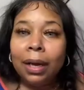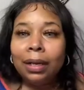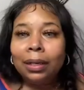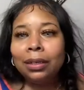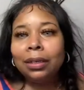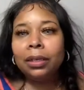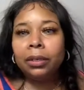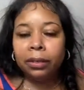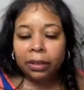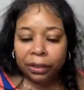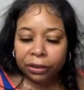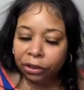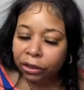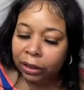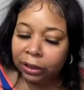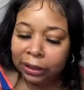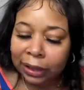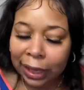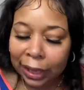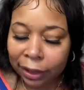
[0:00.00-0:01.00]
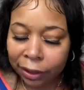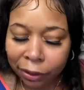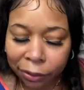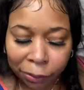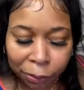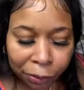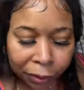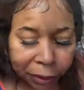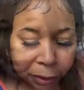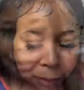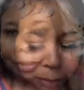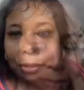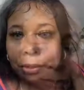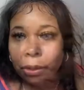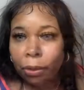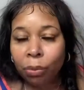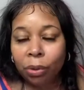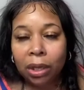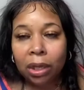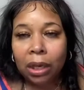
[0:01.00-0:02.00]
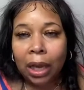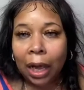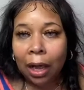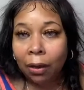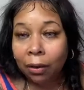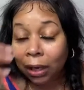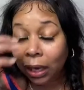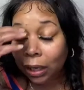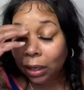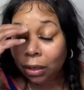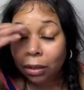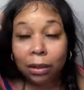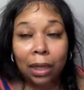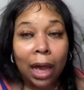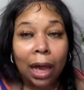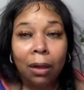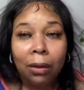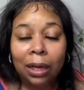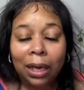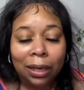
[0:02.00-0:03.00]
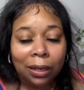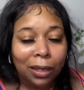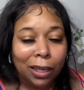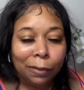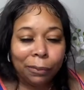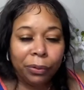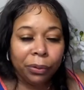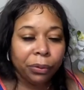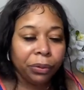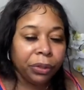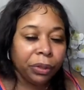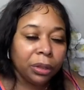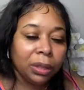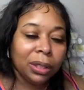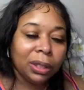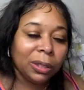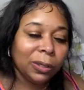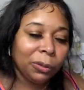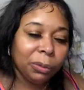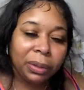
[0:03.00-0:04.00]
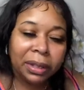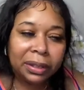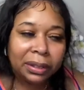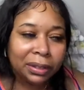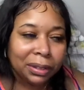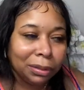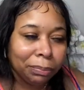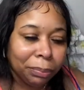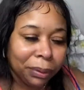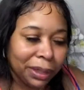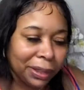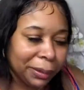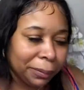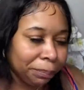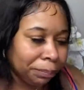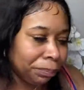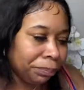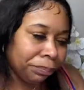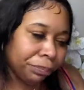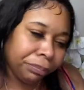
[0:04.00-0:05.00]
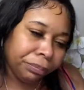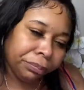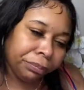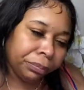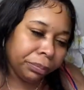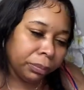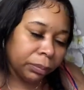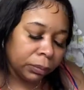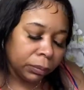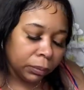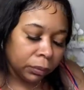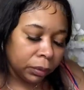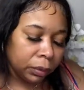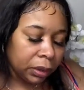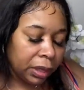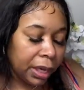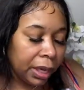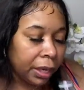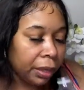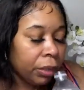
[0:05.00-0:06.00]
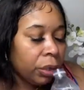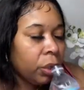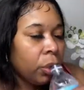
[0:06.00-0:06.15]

literally just got in the crib you know what i don't like i don't like coming on here looking crazy but hey